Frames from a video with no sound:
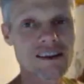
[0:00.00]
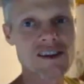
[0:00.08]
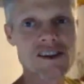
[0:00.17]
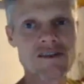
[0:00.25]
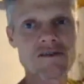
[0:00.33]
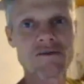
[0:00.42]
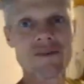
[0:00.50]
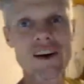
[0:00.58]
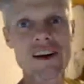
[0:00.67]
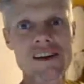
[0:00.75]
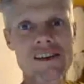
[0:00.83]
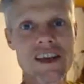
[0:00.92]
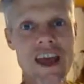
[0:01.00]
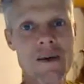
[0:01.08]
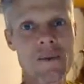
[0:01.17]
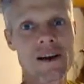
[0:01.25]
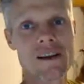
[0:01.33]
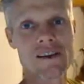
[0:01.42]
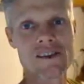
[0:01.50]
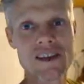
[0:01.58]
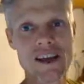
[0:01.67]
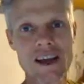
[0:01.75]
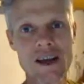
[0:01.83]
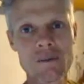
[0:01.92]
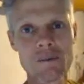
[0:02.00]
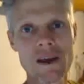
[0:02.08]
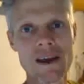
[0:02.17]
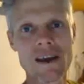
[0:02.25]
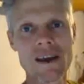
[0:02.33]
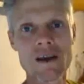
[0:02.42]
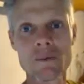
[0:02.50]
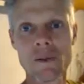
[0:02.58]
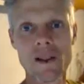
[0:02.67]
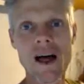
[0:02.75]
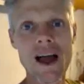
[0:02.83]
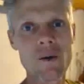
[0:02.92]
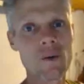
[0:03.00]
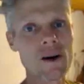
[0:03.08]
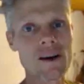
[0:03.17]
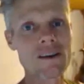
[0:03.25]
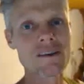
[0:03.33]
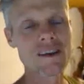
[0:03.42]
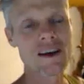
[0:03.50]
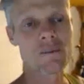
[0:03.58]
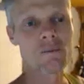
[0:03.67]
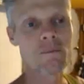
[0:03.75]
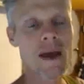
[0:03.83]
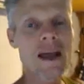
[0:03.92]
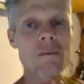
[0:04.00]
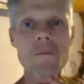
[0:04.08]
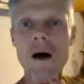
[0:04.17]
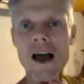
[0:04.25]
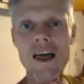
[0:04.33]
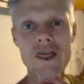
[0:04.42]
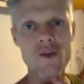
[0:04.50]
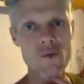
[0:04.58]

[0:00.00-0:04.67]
There's some various chemicals that can be in plywood that make my